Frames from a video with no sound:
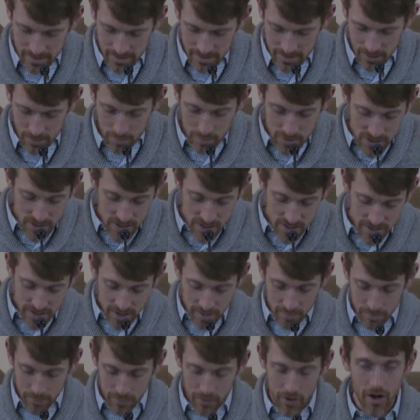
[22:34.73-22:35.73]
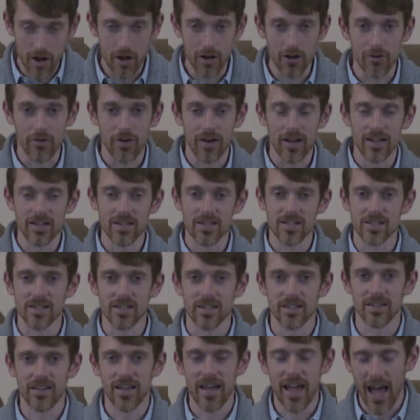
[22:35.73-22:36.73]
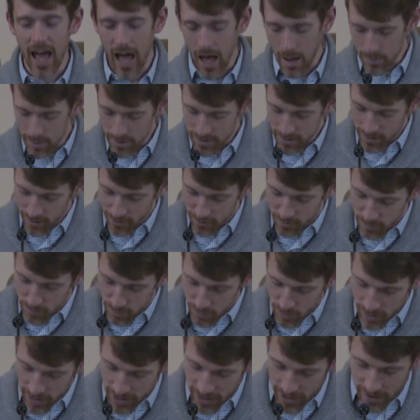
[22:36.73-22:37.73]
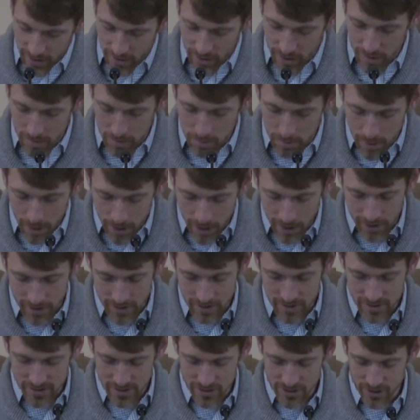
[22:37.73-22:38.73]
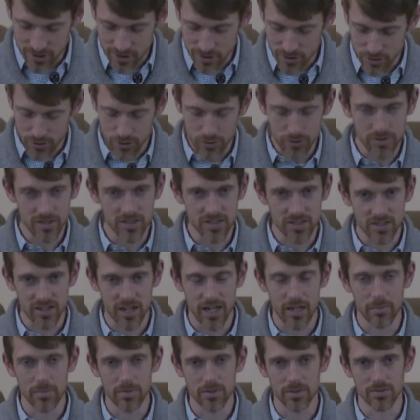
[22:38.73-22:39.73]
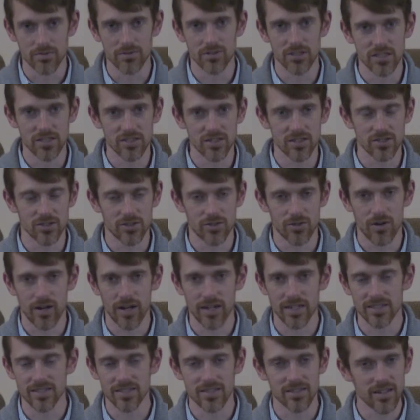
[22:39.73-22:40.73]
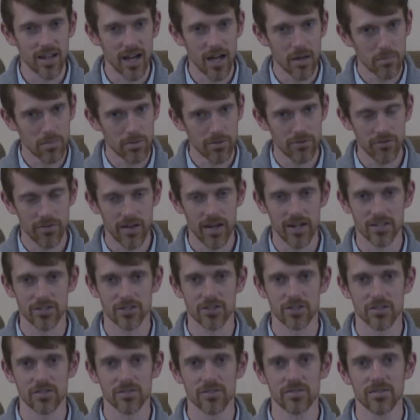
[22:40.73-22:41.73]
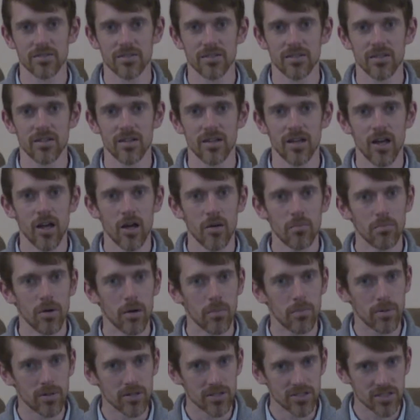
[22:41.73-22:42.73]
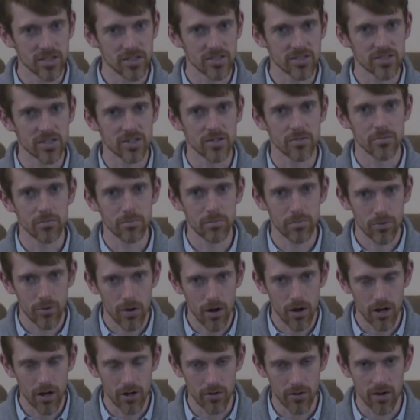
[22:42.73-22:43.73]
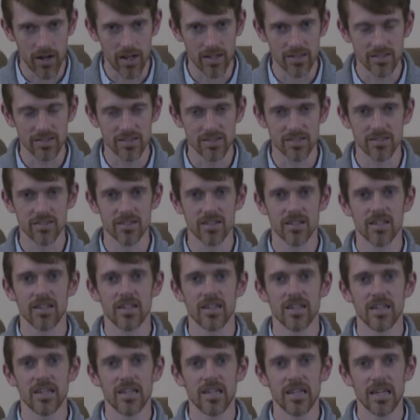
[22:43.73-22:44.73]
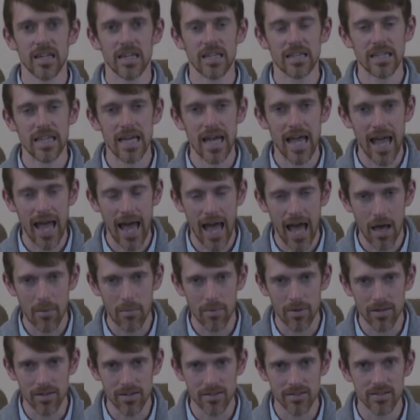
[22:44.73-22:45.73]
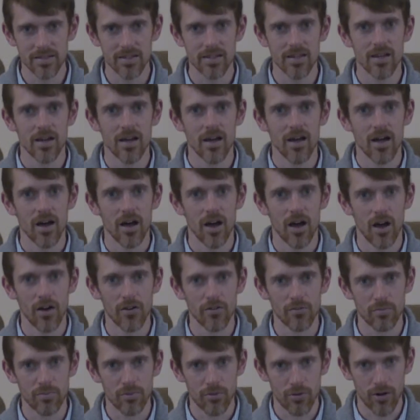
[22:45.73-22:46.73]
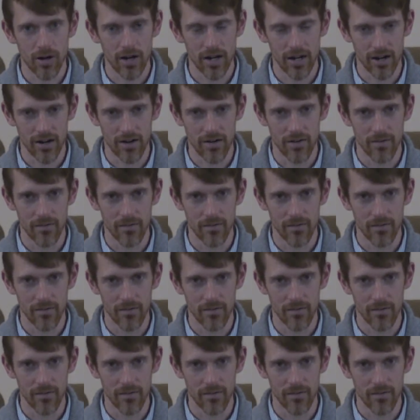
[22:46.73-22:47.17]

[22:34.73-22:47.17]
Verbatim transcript: Now, persistent progress in the habit of prayer marks true disciples of Jesus Christ, not perfection, but persistent progress in the habit of prayer